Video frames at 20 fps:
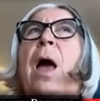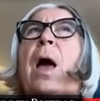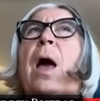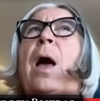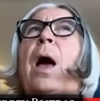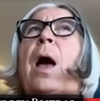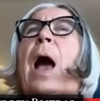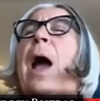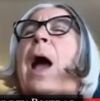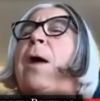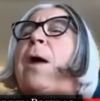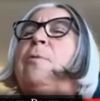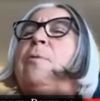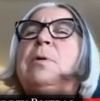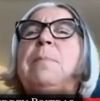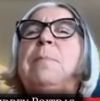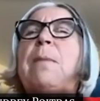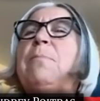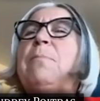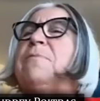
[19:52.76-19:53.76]
I
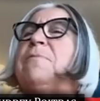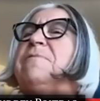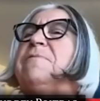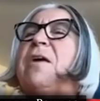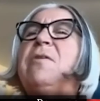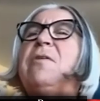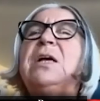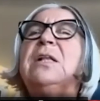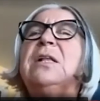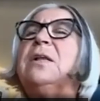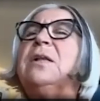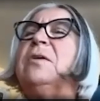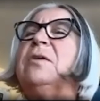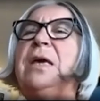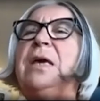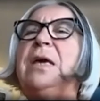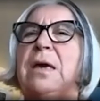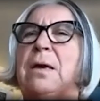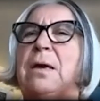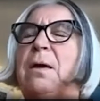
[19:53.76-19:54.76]
remember very clearly
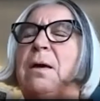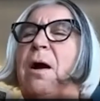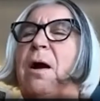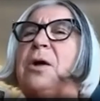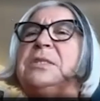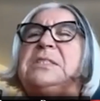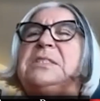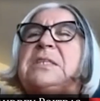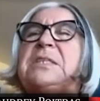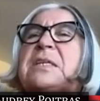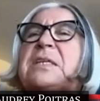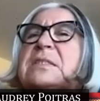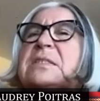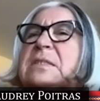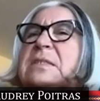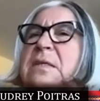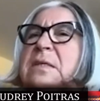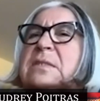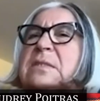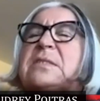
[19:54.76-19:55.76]
our
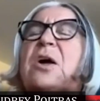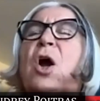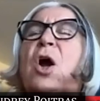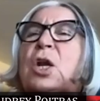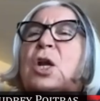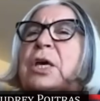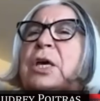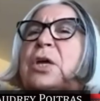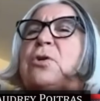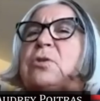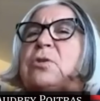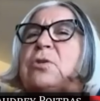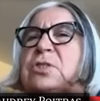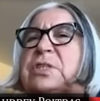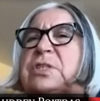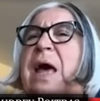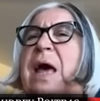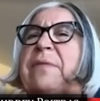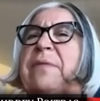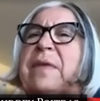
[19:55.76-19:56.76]
citizens, our leaders at
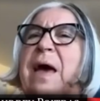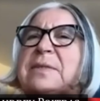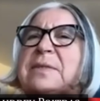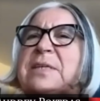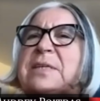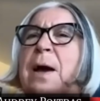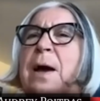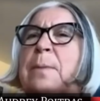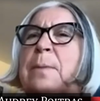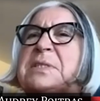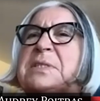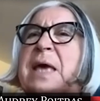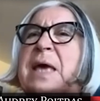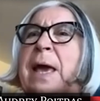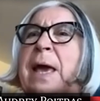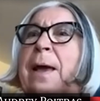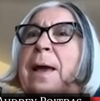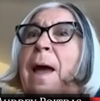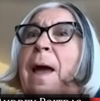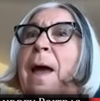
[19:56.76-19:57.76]
that time saying,
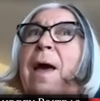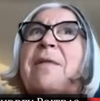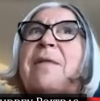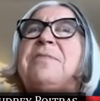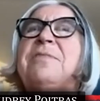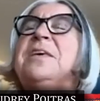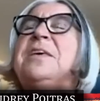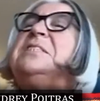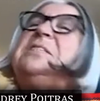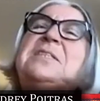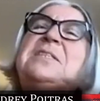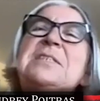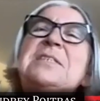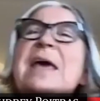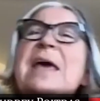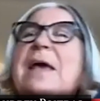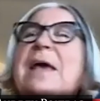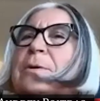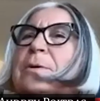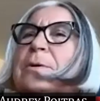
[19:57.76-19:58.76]
this is it,
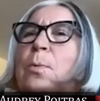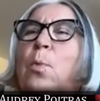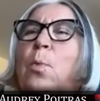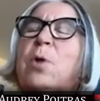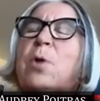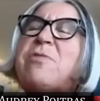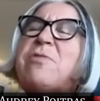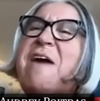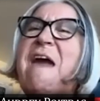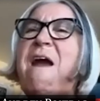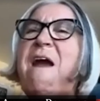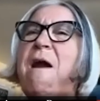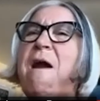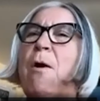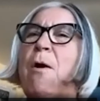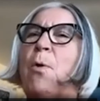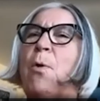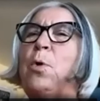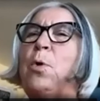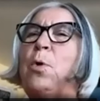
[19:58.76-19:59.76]
we're there,
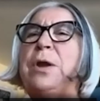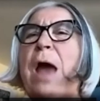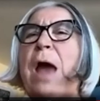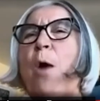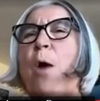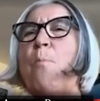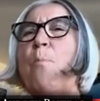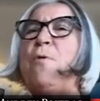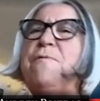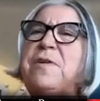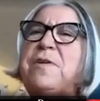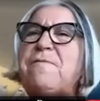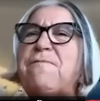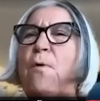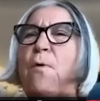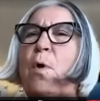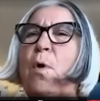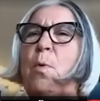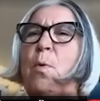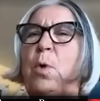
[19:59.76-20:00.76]
we're now moving
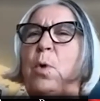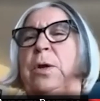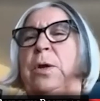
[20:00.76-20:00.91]
forward.